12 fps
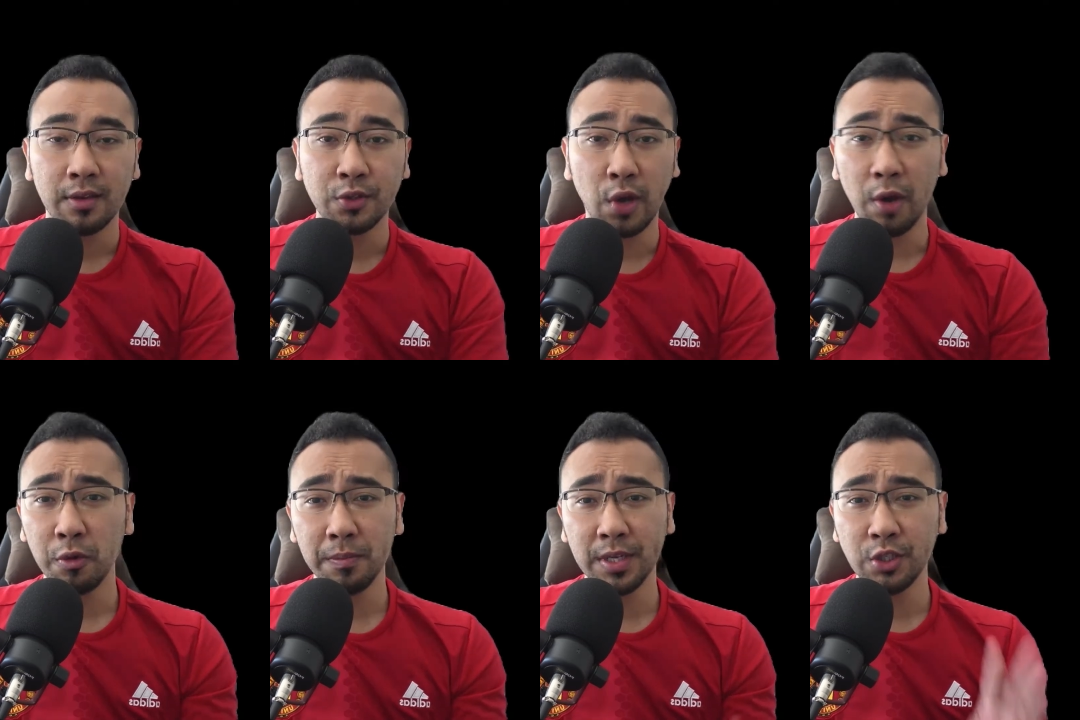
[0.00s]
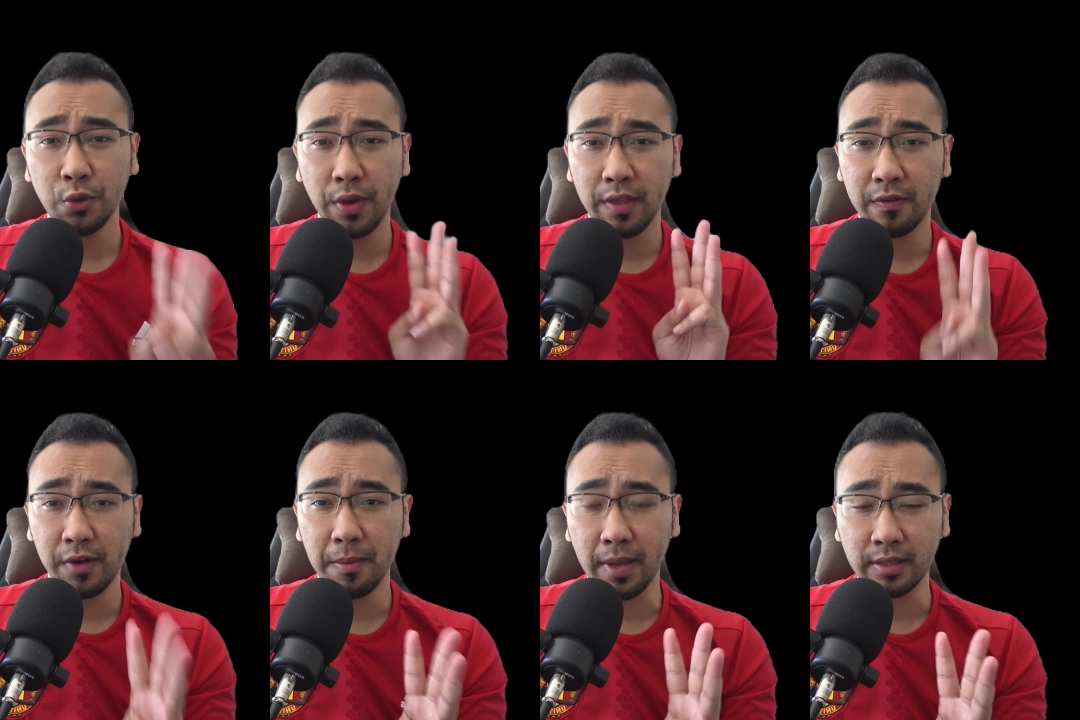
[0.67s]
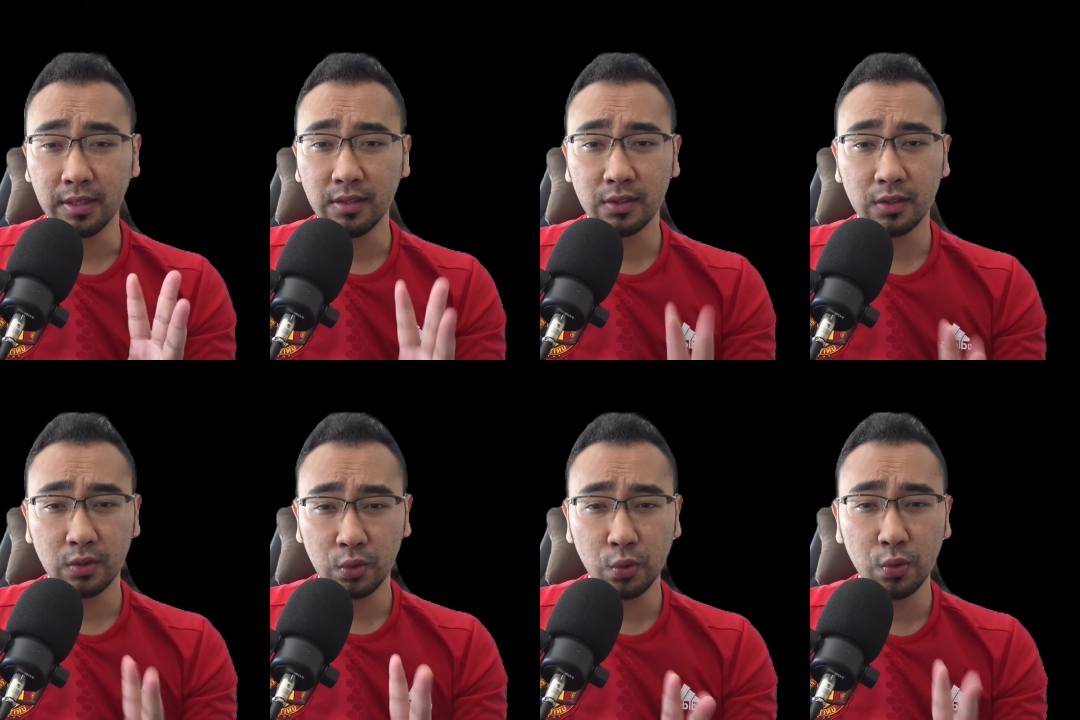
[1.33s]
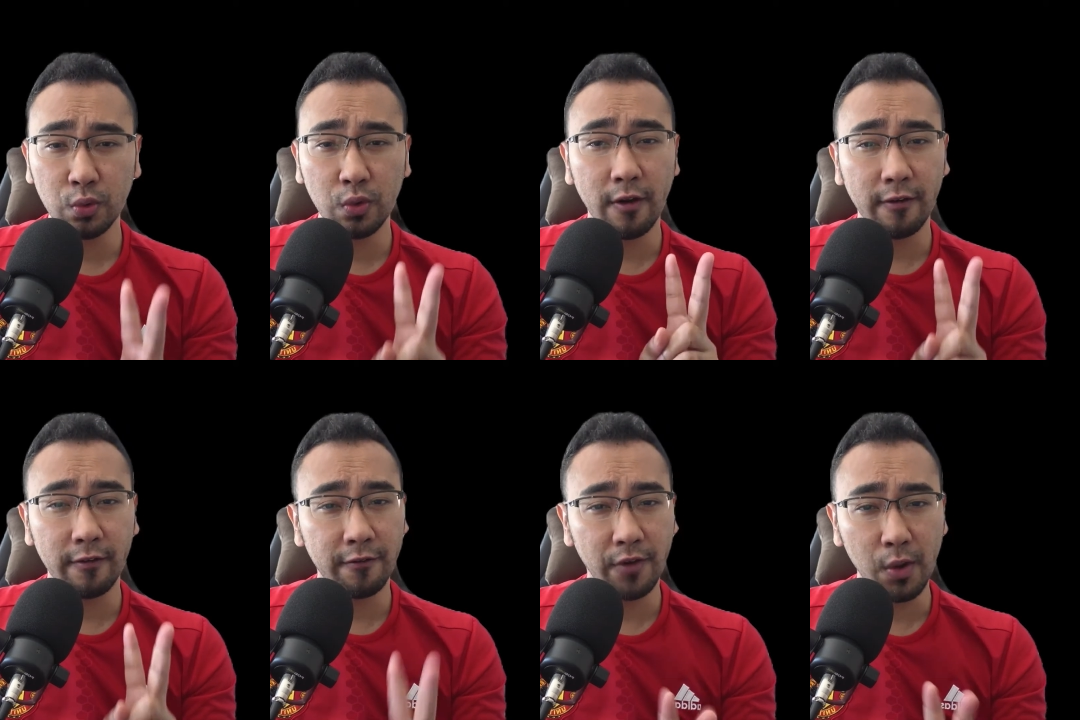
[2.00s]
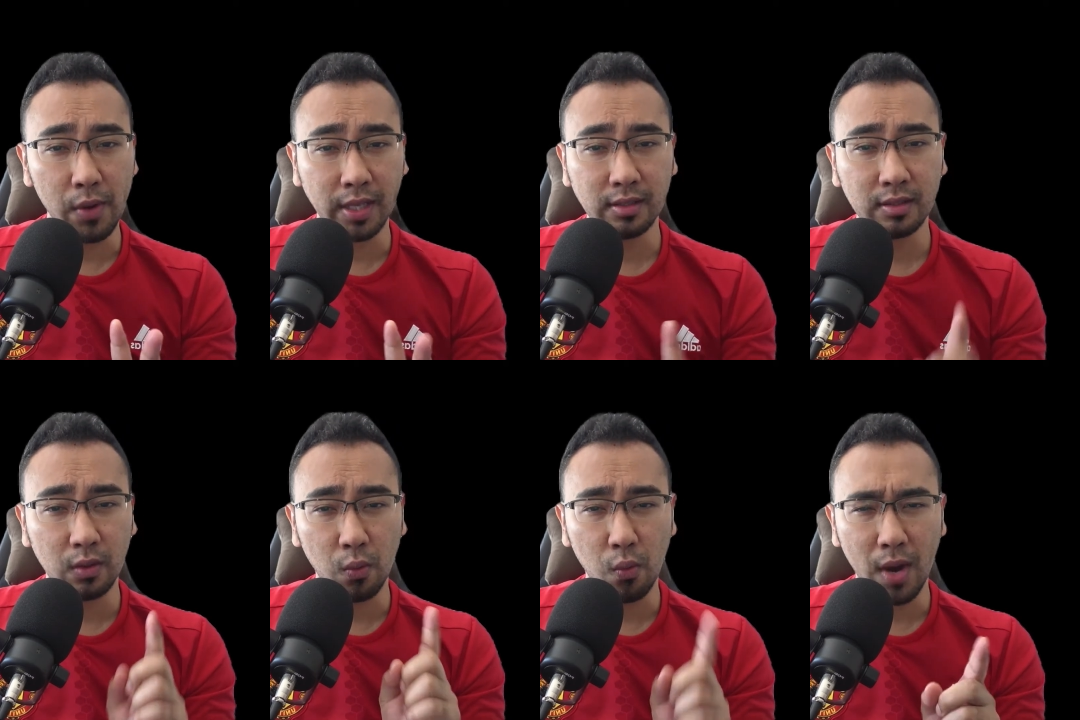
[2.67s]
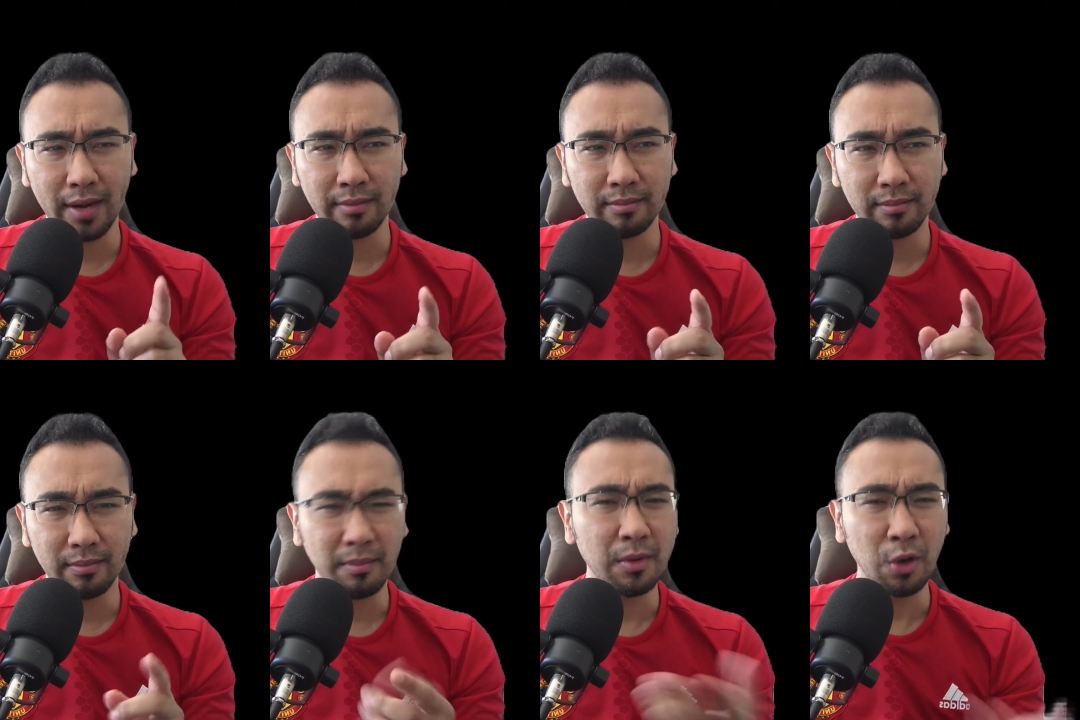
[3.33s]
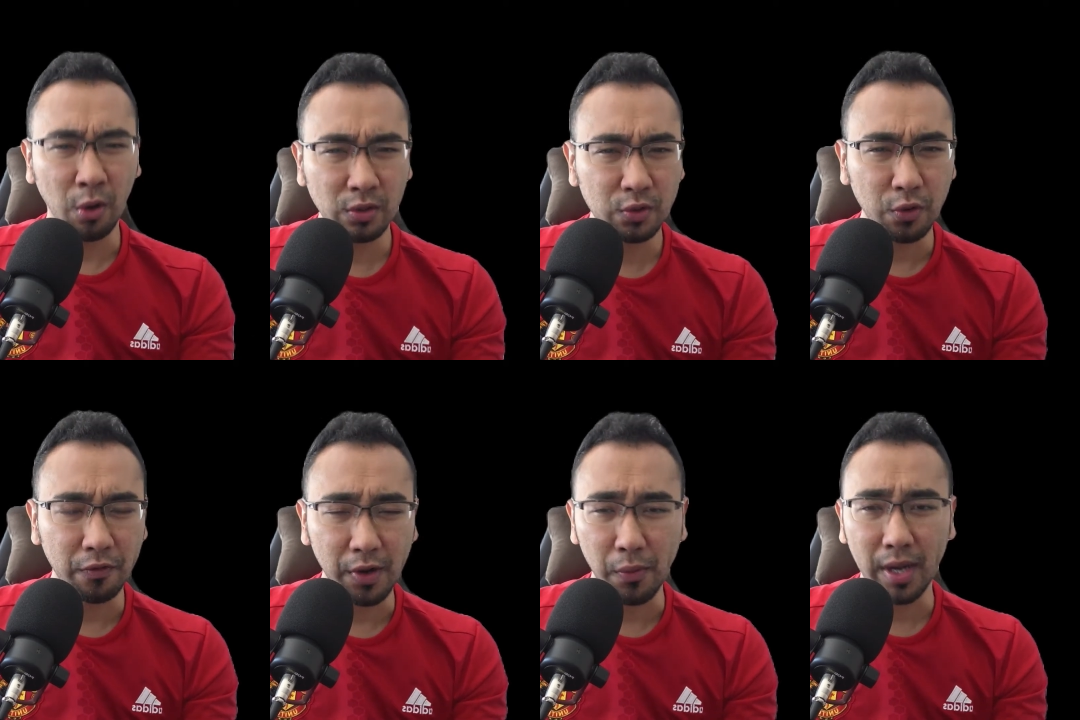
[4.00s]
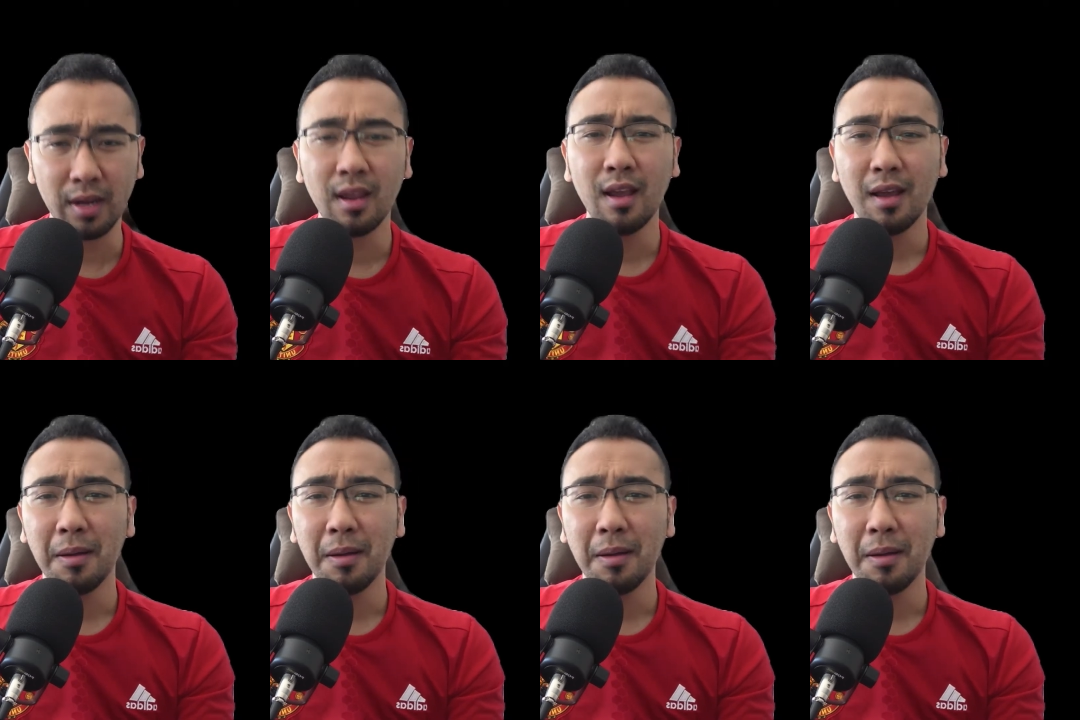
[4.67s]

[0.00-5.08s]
So I will be showing three methods, two free ones, one not so free one,